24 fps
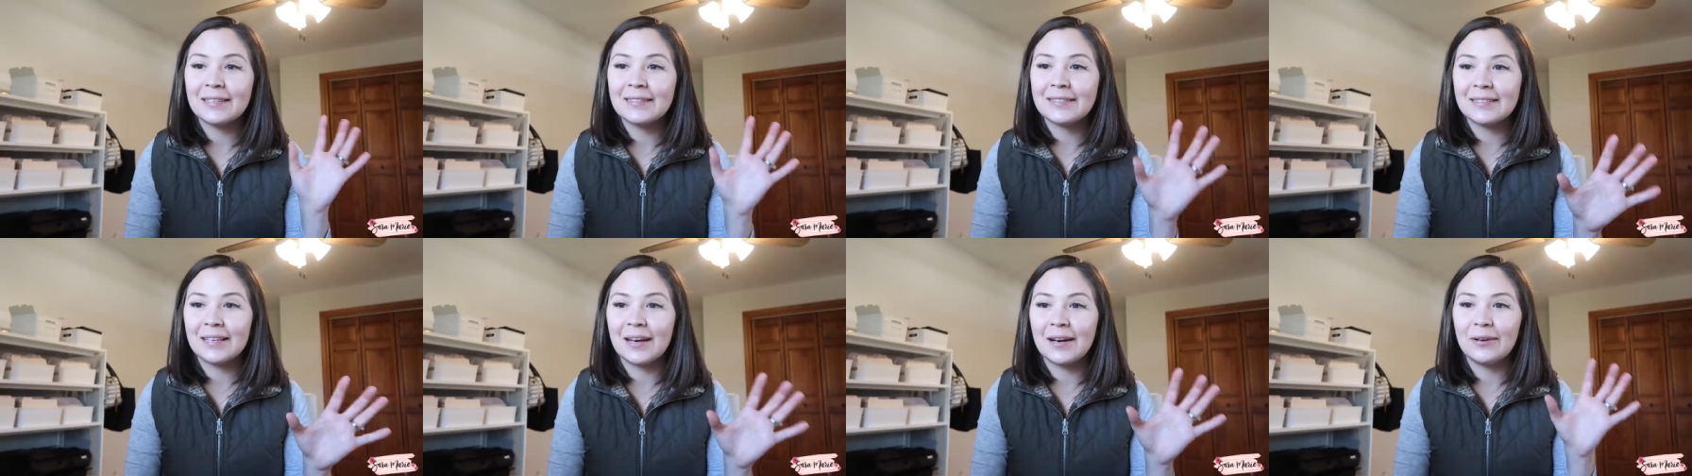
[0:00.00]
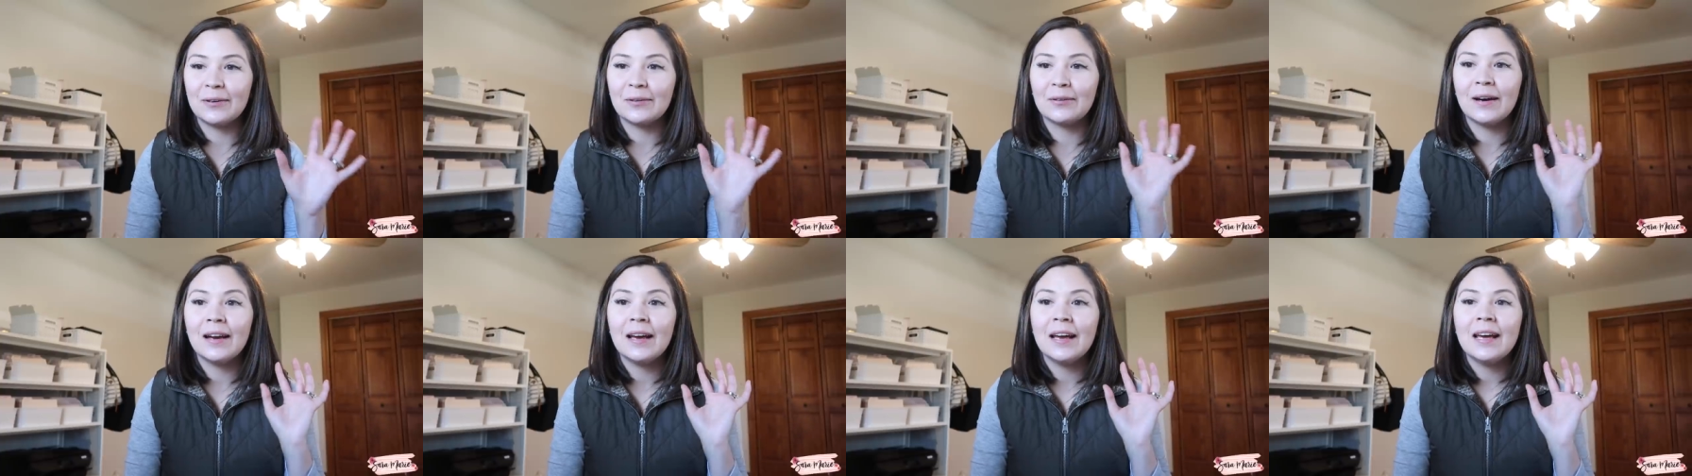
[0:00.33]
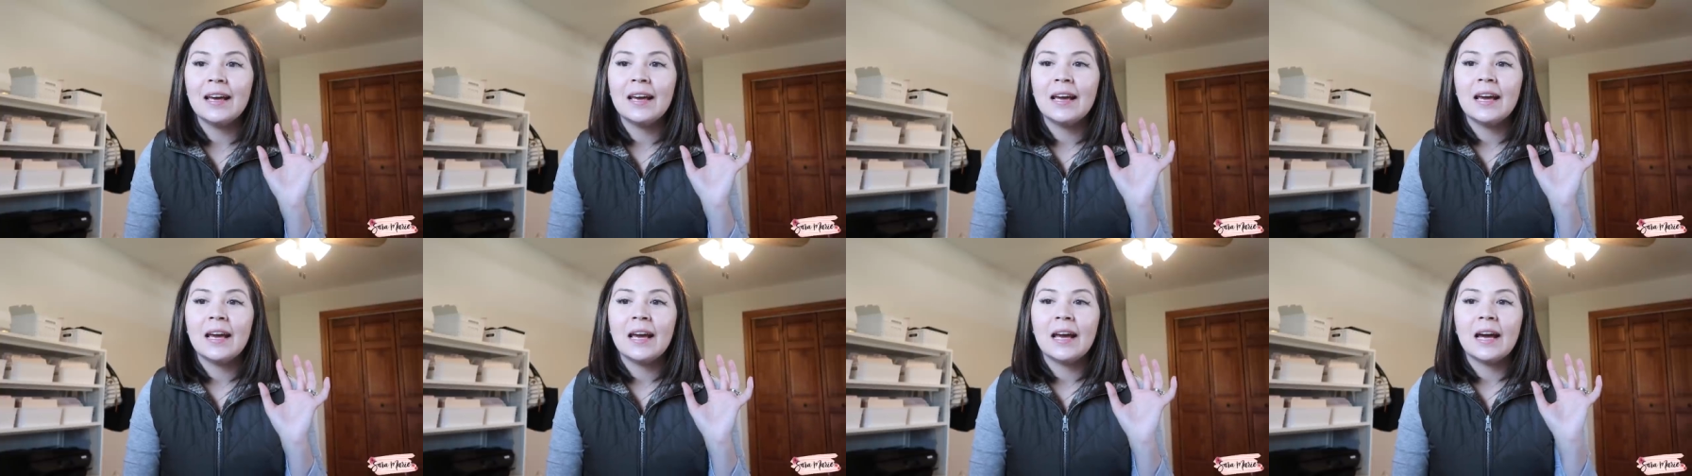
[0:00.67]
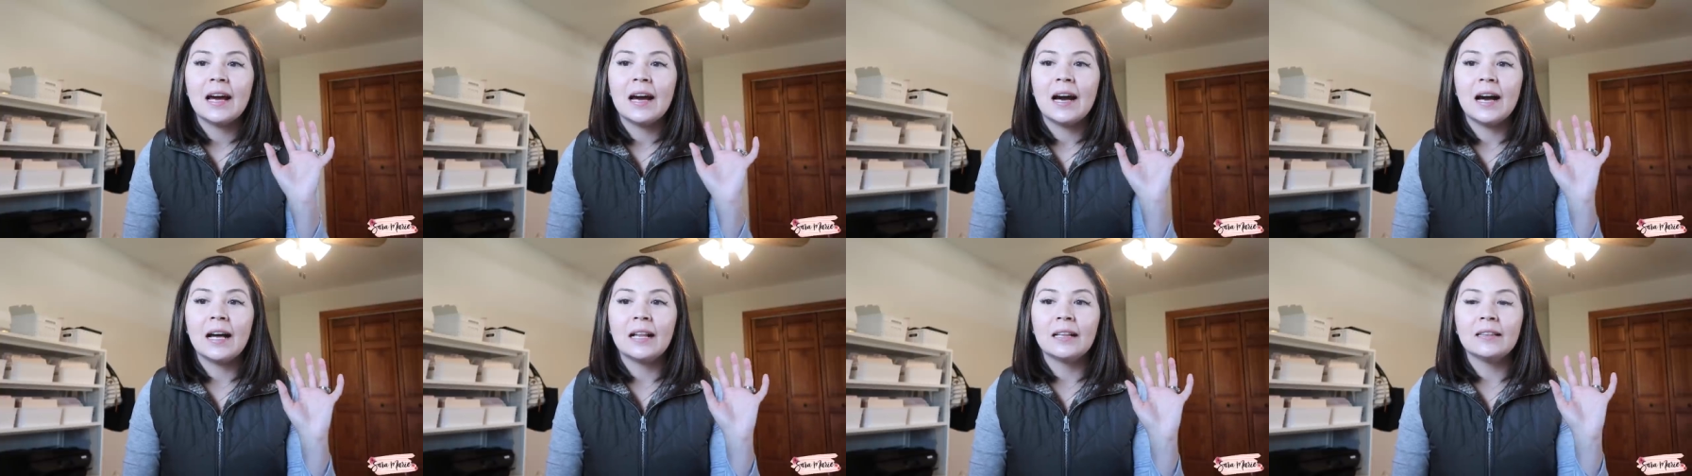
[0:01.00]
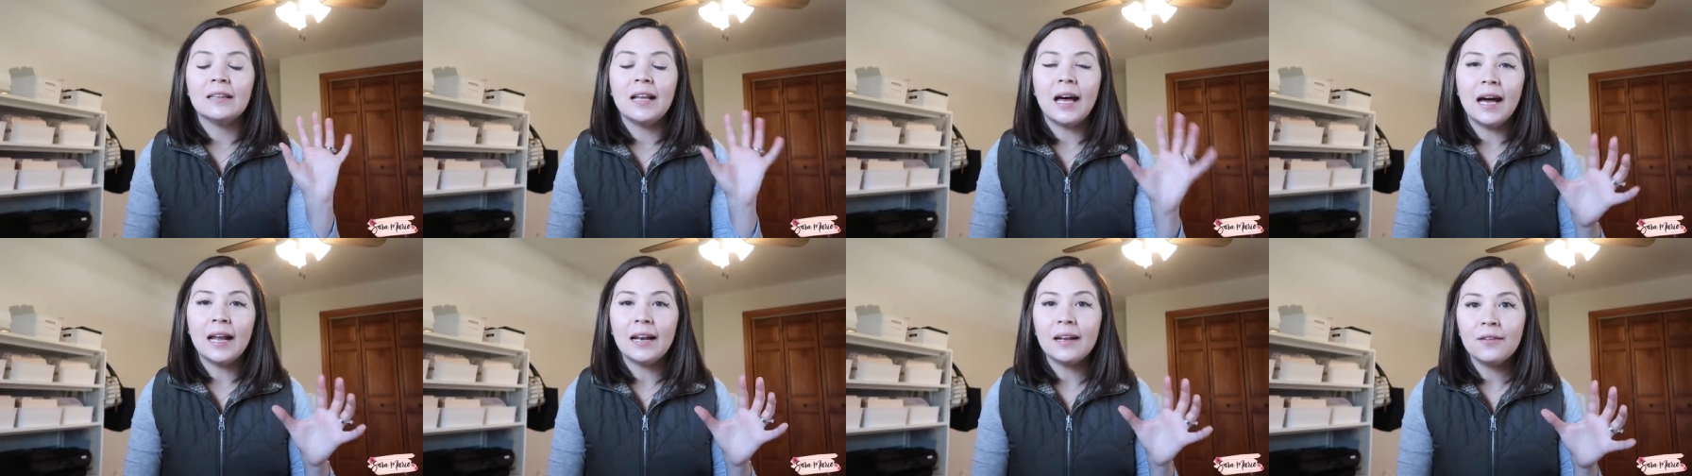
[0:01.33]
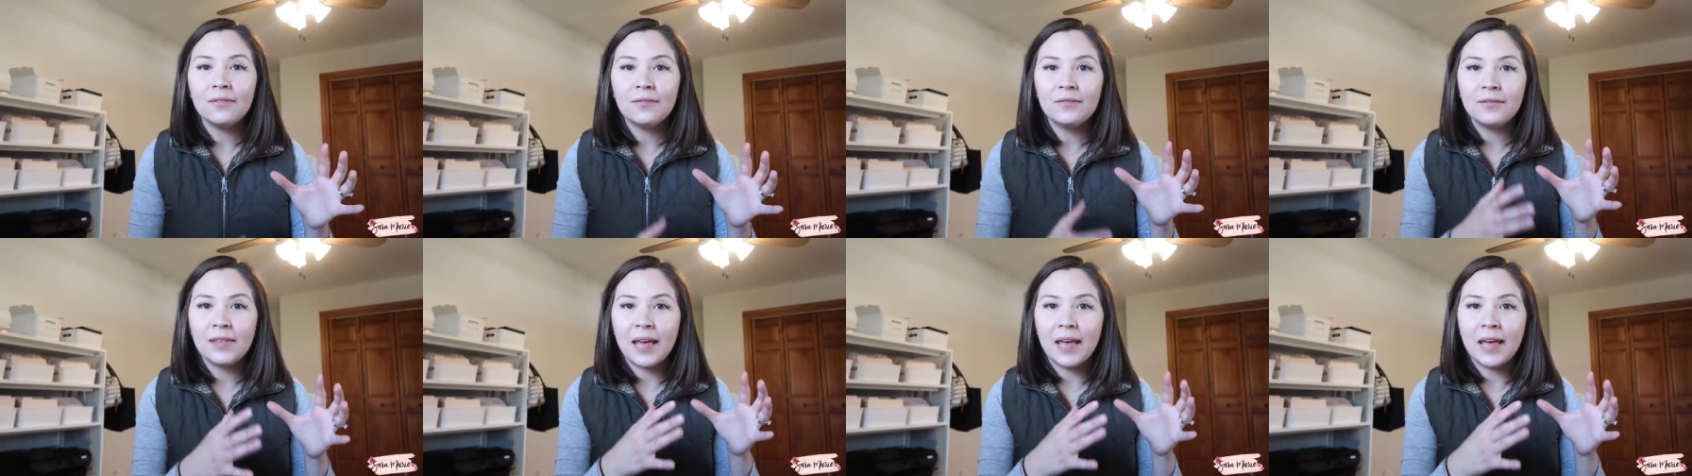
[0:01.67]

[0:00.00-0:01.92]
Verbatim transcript: So a lot of